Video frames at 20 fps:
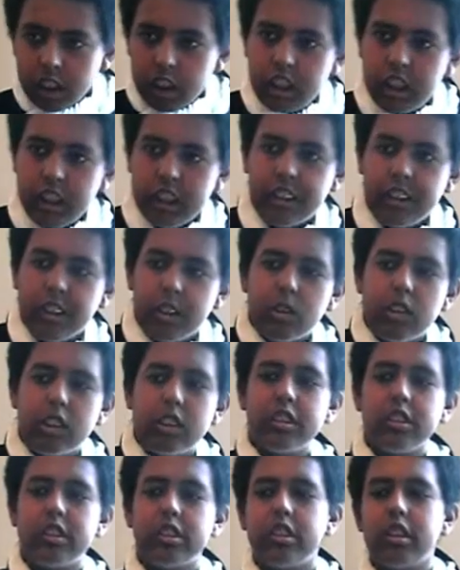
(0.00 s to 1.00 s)
I
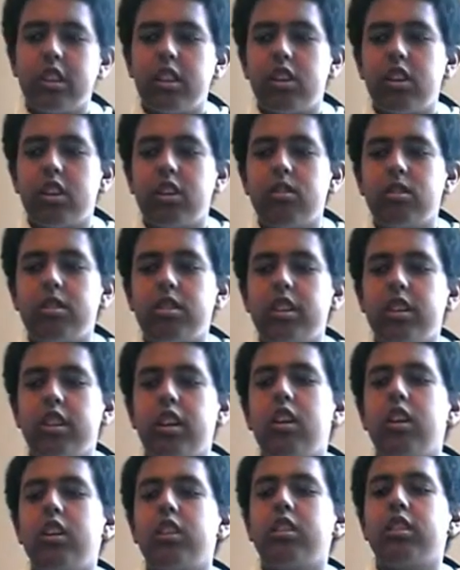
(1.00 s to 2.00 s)
noticed the close
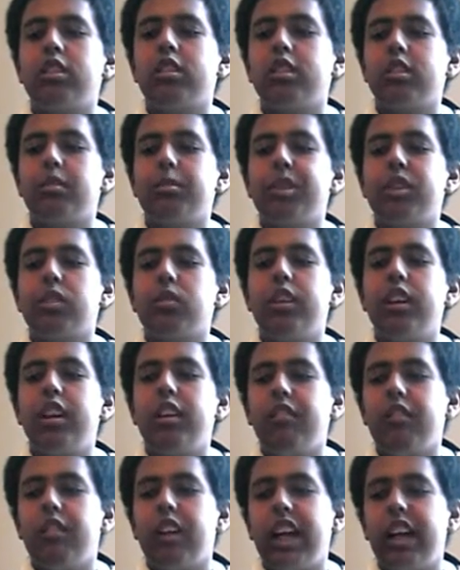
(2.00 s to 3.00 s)
analogies
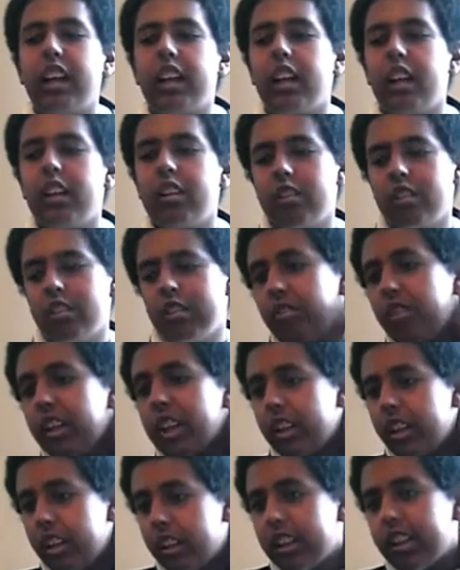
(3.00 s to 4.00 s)
between magnetism
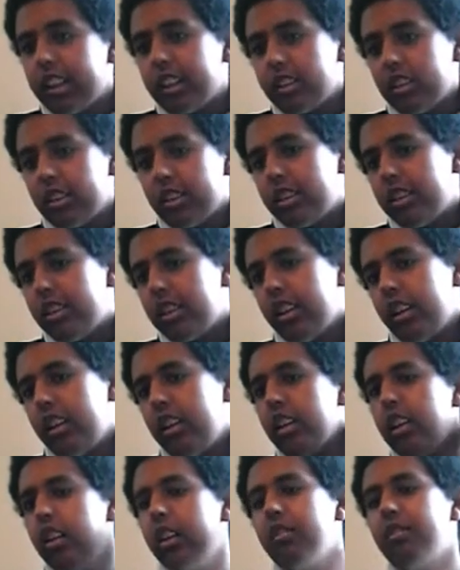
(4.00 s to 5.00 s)
and electricity.
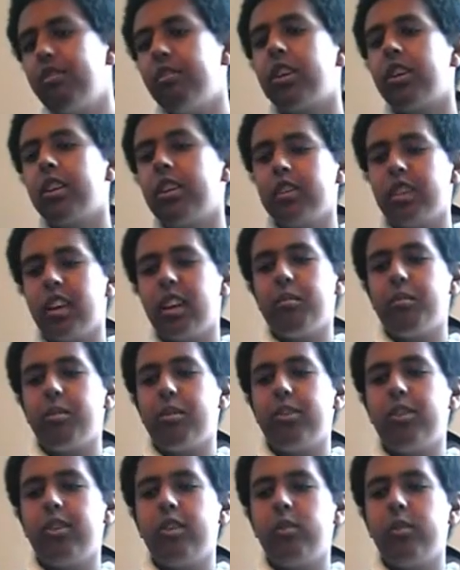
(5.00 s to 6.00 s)
For
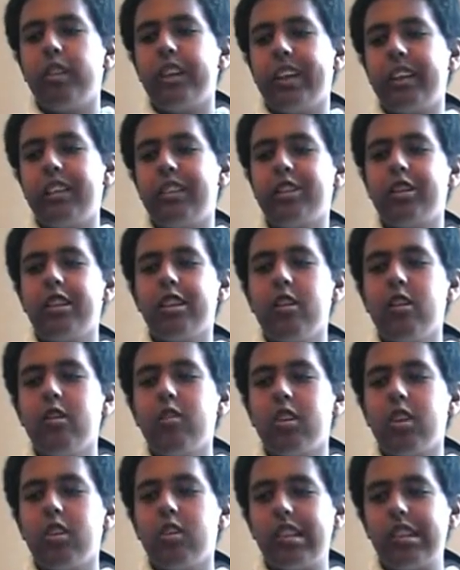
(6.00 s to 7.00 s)
example, when a steel
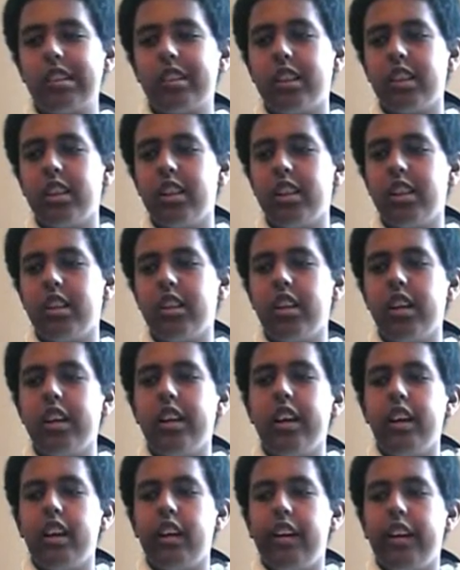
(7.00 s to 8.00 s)
rod is heated,
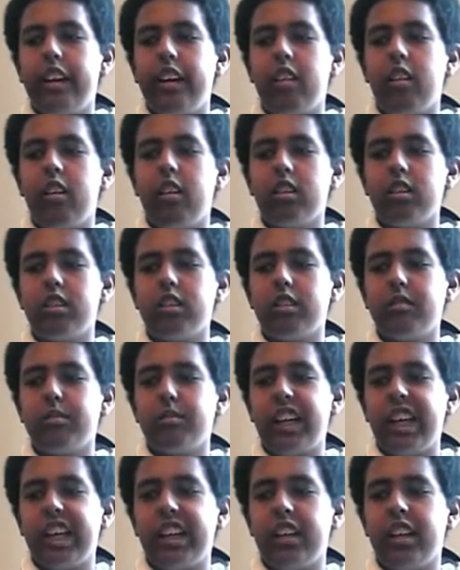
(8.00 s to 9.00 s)
a loss in
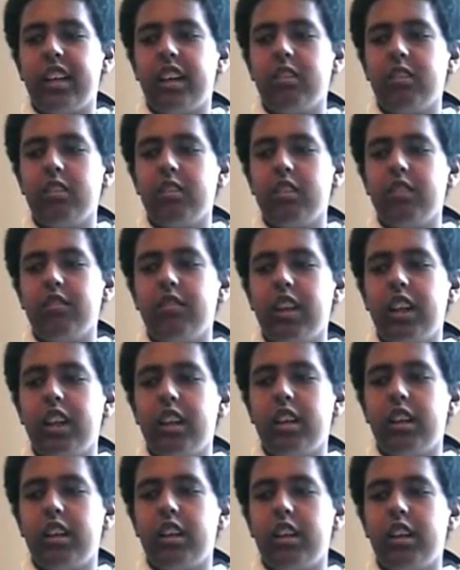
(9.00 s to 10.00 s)
magnetism
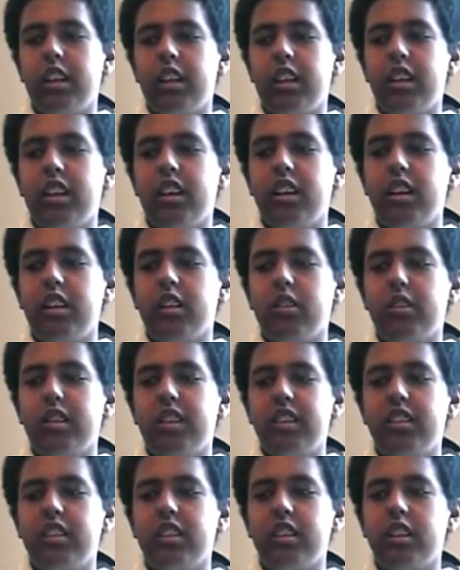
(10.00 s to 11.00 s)
and an
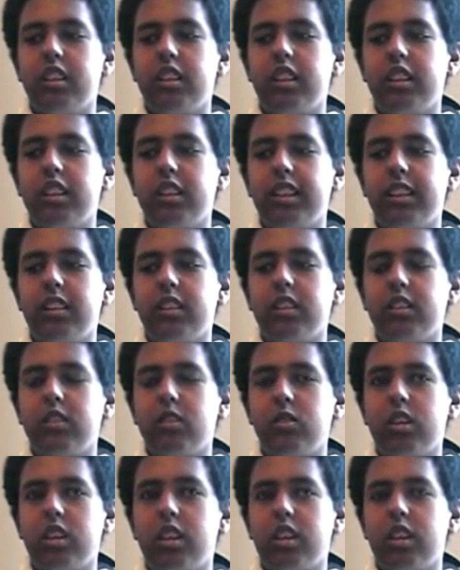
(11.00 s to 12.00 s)
increase in
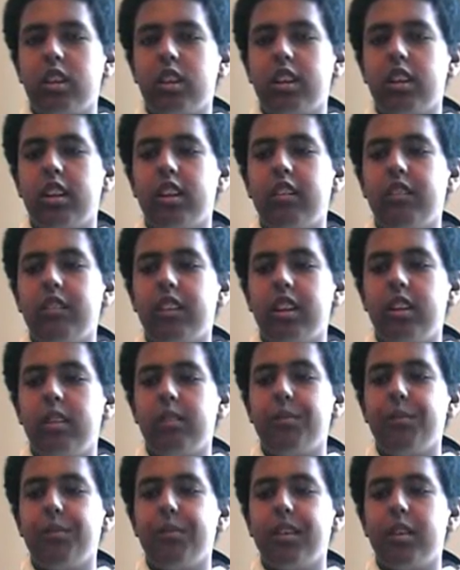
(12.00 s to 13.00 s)
electrical conductivity
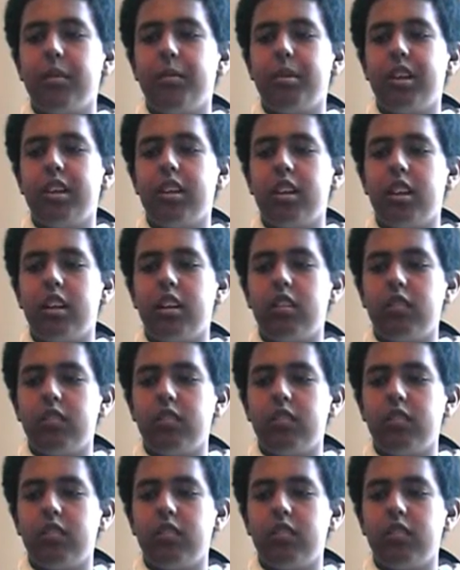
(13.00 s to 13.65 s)
appear.